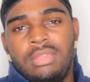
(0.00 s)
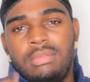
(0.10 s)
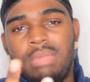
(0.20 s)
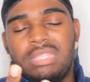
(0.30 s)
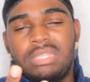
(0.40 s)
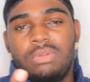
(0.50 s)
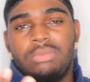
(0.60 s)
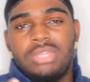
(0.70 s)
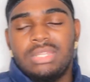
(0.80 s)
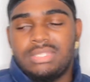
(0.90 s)
Basically what I'm
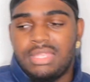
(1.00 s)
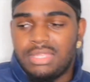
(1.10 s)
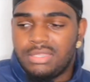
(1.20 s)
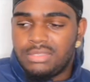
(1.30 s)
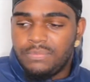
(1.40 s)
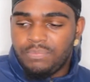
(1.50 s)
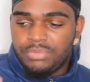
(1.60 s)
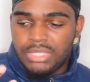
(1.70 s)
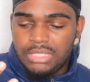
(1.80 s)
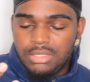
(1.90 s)
trying to say is,
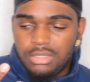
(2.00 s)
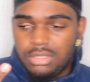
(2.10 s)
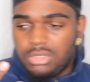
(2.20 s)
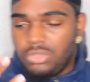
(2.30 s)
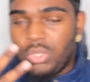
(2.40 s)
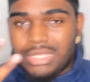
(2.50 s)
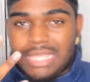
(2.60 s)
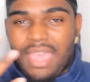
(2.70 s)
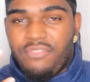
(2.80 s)
you can tap